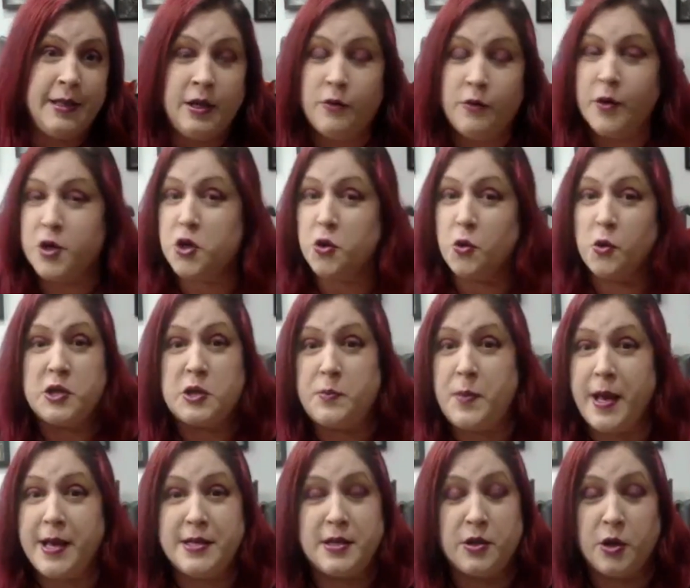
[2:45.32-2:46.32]
ritual
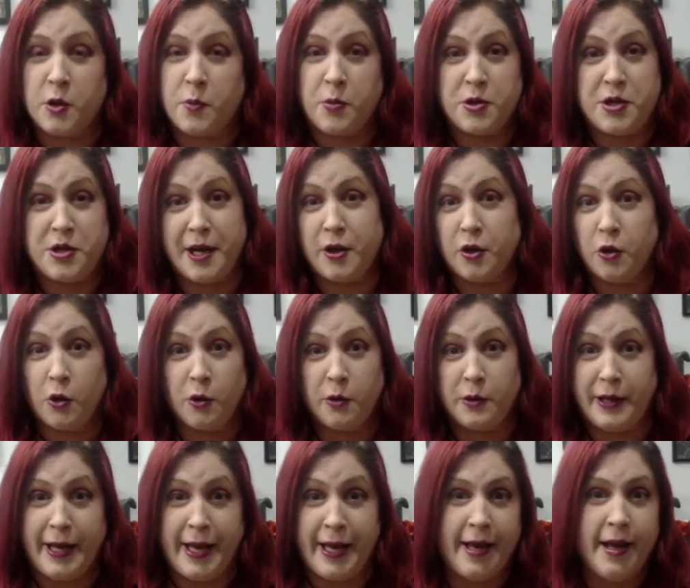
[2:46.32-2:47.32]
space look
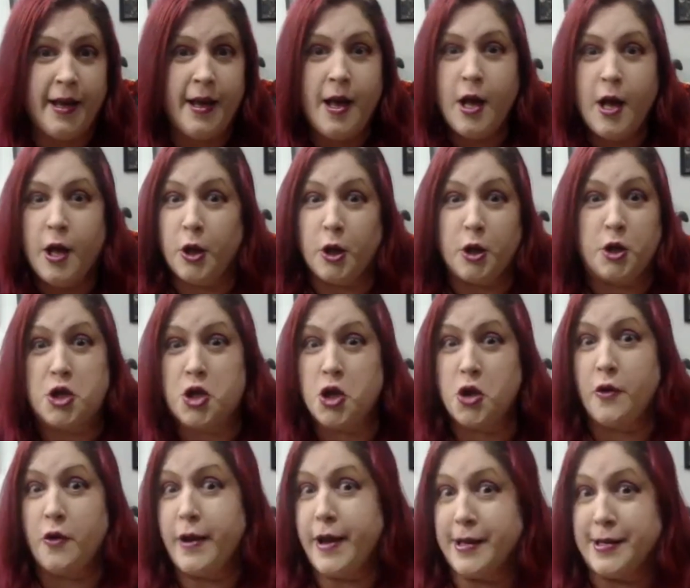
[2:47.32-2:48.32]
particularly
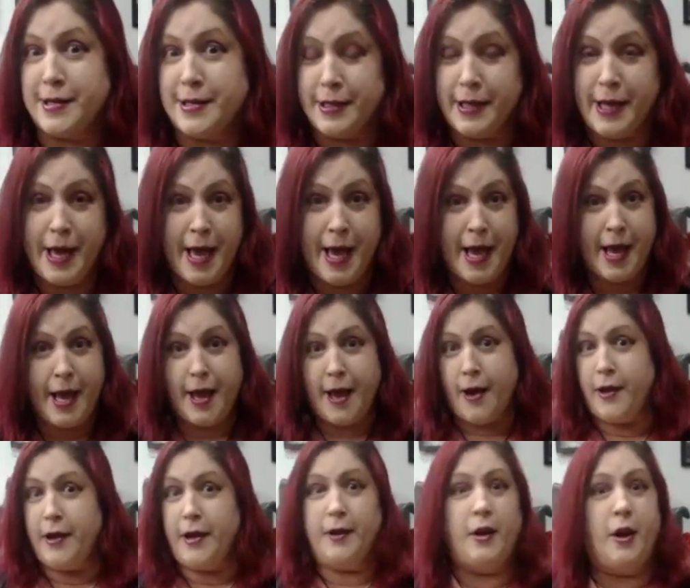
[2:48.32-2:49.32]
luxuriously
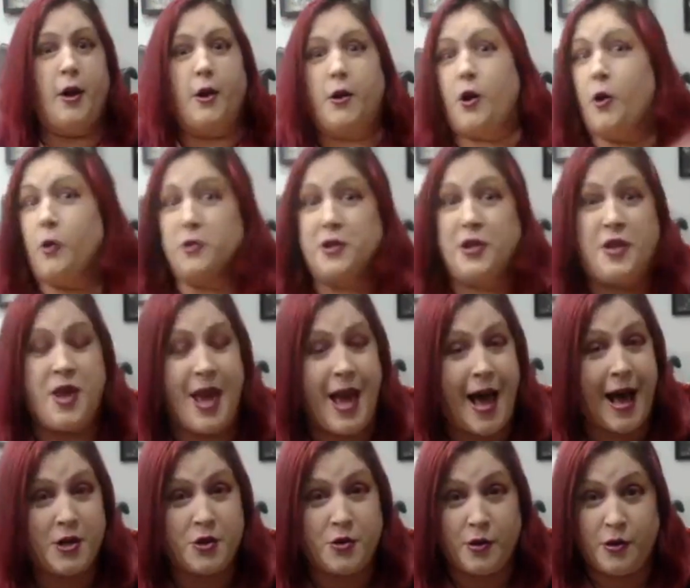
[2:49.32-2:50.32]
occult
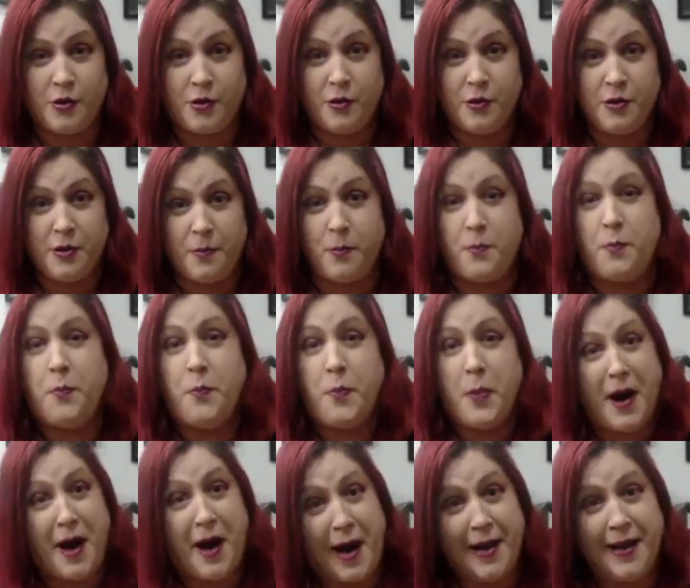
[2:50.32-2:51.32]
theatrical,
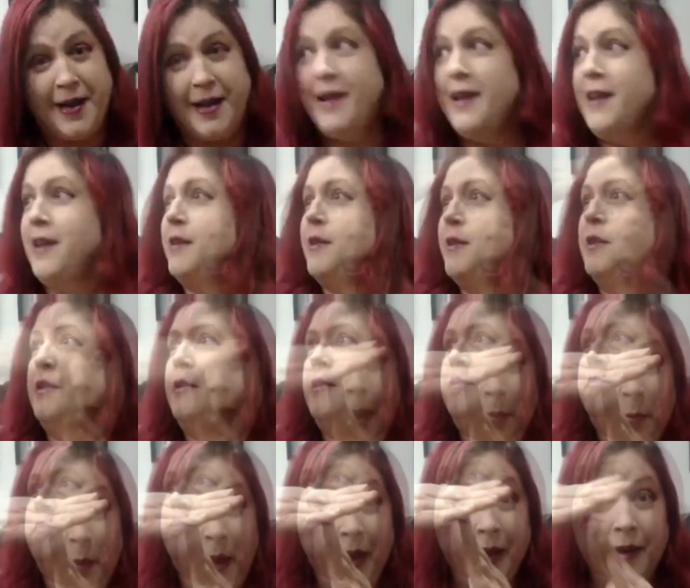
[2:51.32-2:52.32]
but and
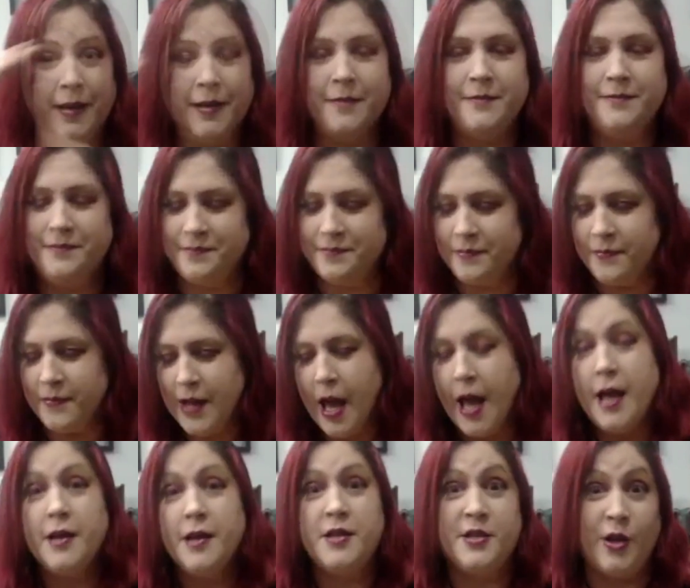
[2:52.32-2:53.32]
we're back.
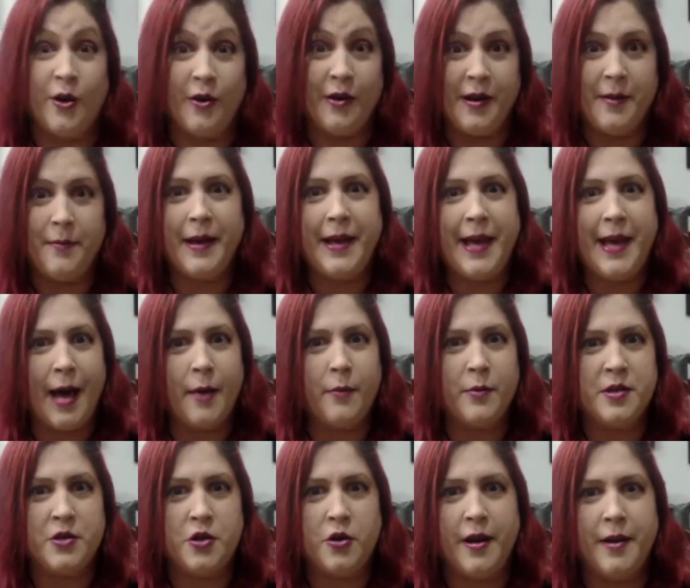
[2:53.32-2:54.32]
Sorry, my cat
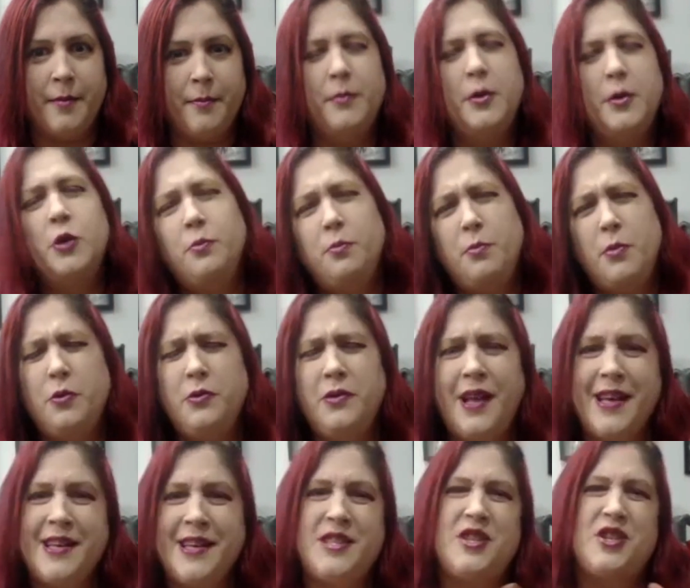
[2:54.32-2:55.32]
was trying to move. Moon
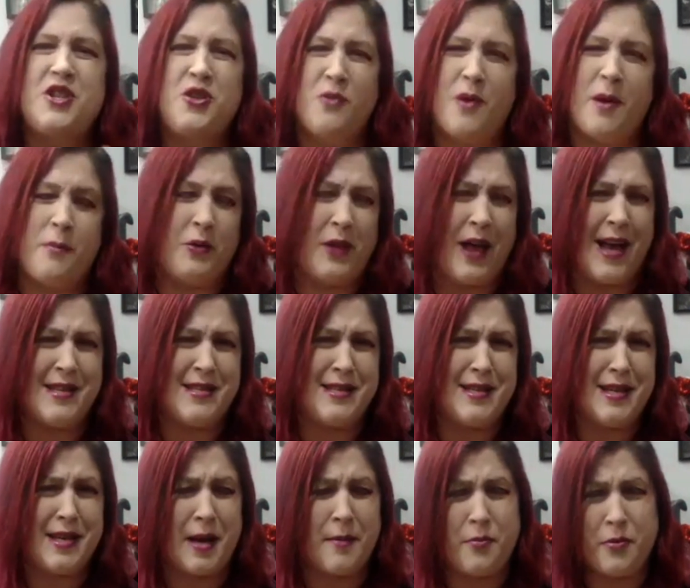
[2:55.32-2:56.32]
likes to chew on
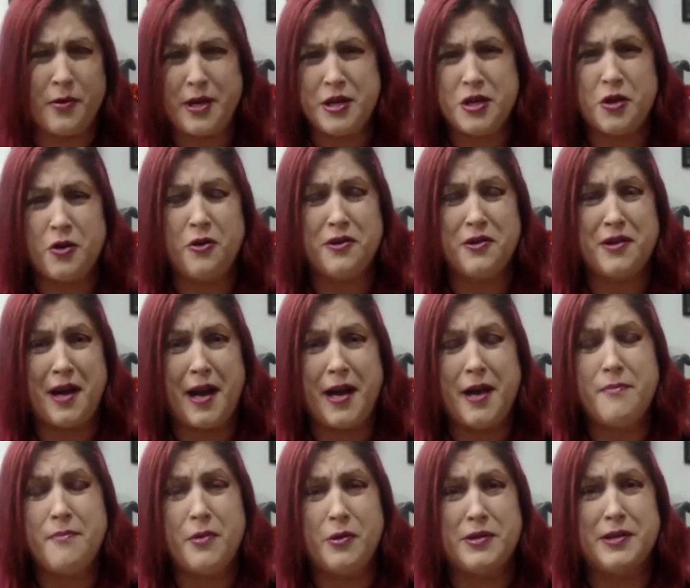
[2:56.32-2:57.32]
plastic. I'm pretty sure her
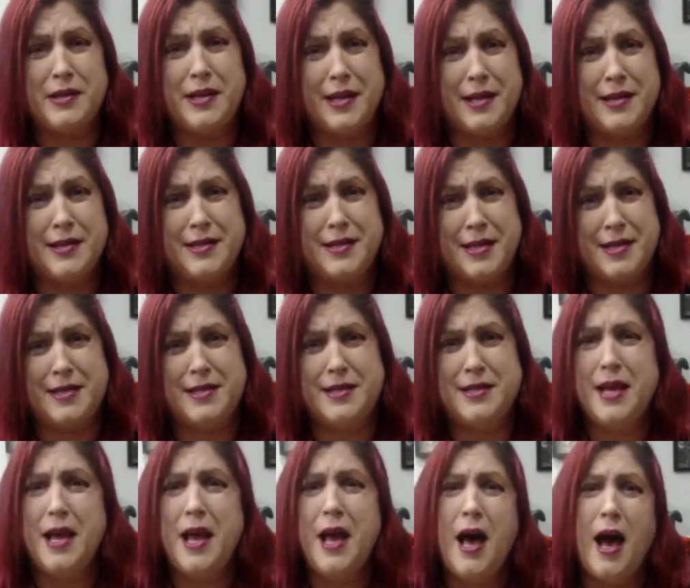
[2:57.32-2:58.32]
diet mostly consists
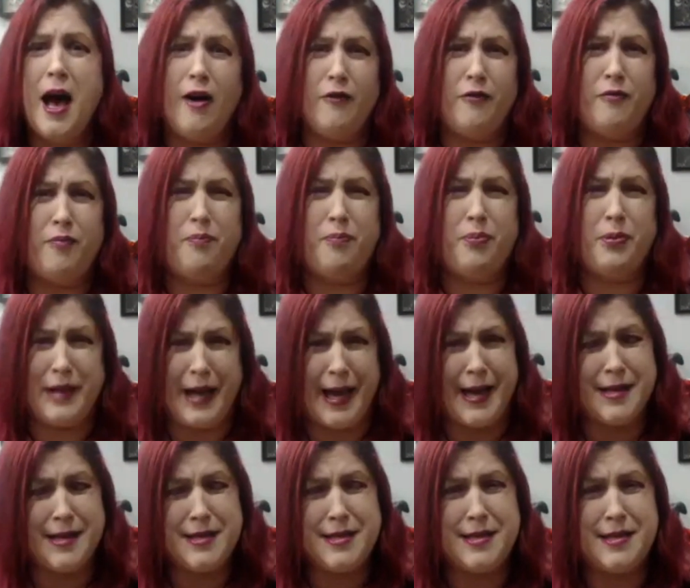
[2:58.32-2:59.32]
of
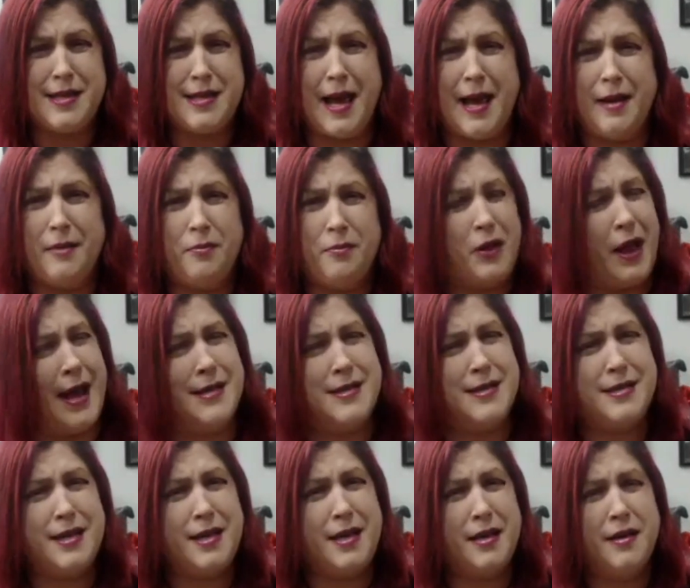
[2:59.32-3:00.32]
plants and
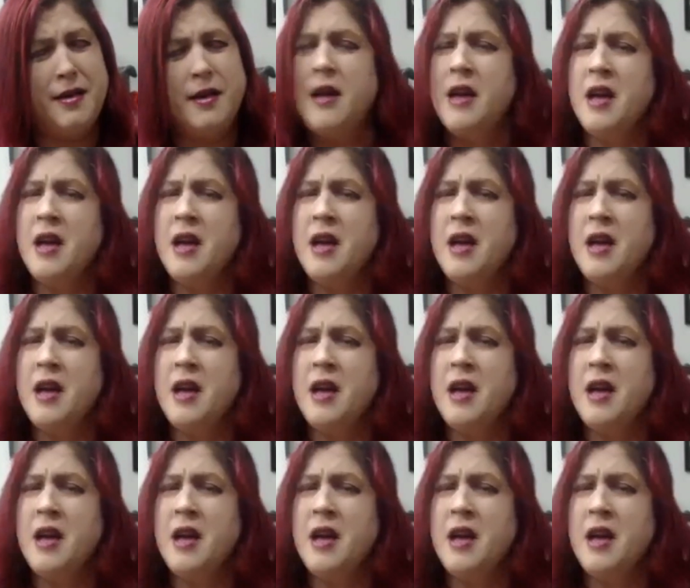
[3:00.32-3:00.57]
plastic.